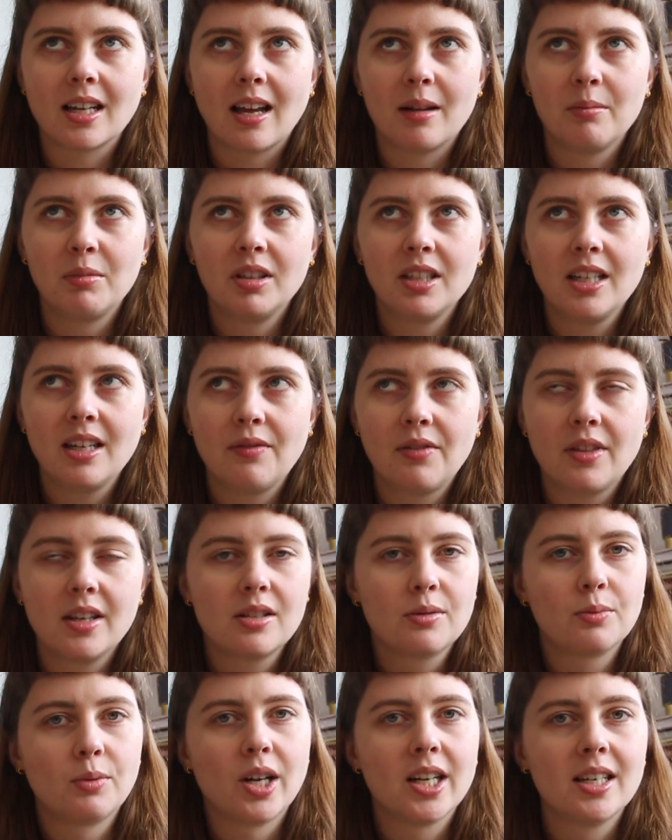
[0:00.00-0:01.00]
I believe
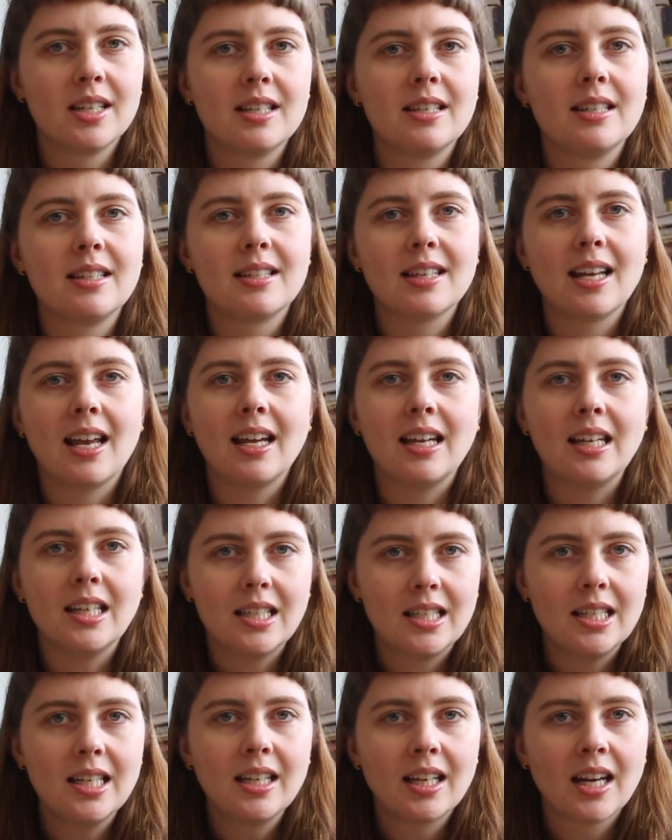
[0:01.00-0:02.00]
this one is a
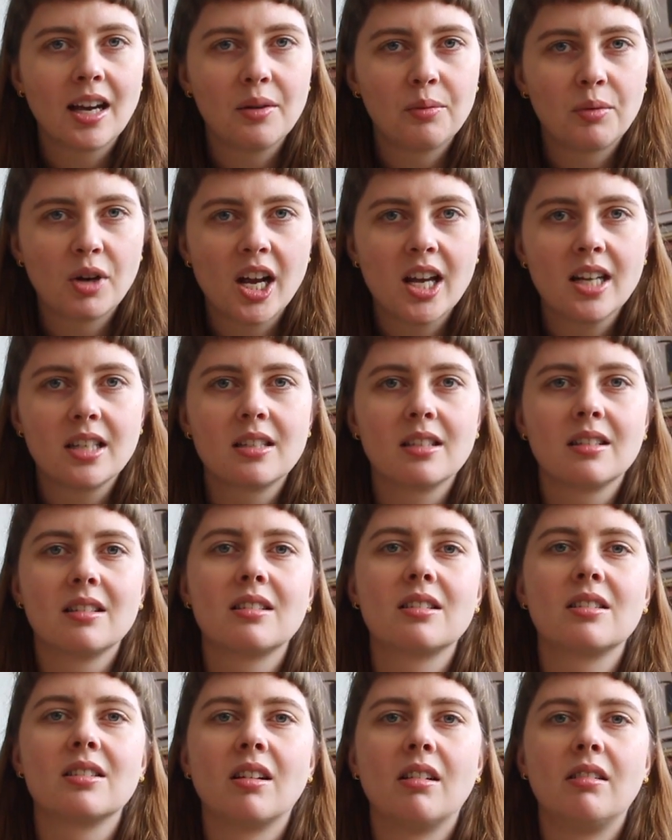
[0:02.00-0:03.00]
DK weight,
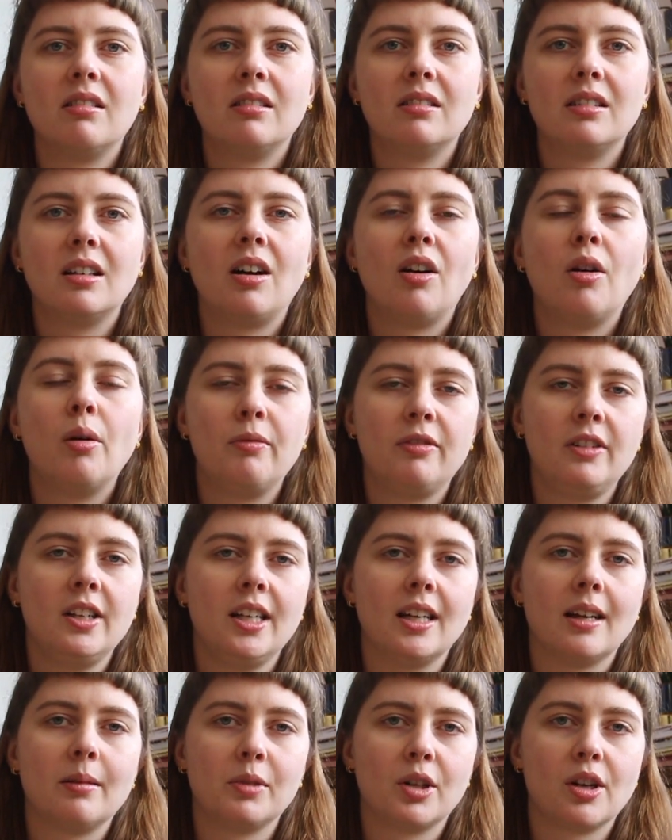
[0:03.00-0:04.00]
so
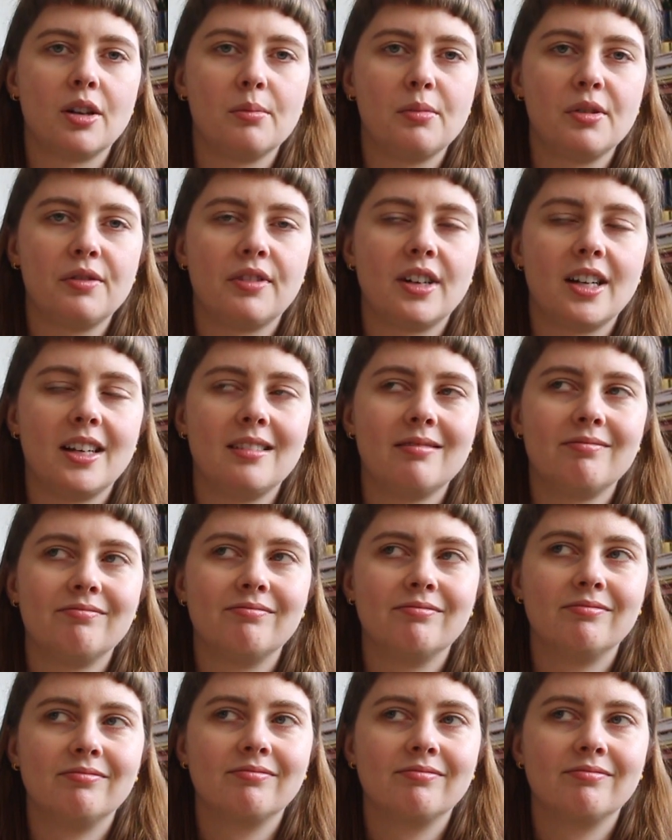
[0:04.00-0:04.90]
hopefully I'm gonna be fine.